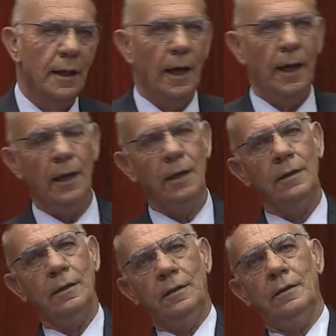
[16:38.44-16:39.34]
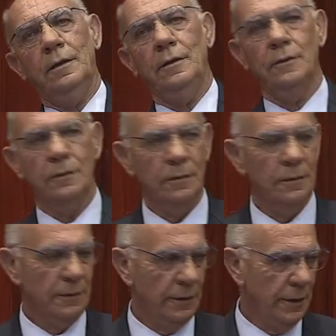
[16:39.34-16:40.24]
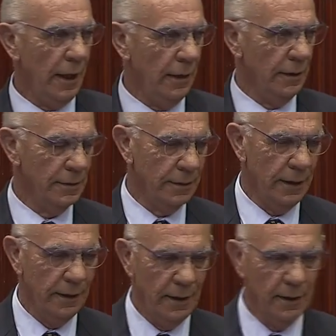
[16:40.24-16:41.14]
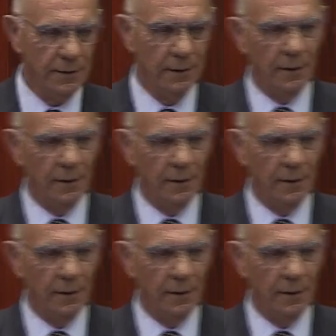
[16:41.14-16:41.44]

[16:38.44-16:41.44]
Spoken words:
and the new Katanning sale yards,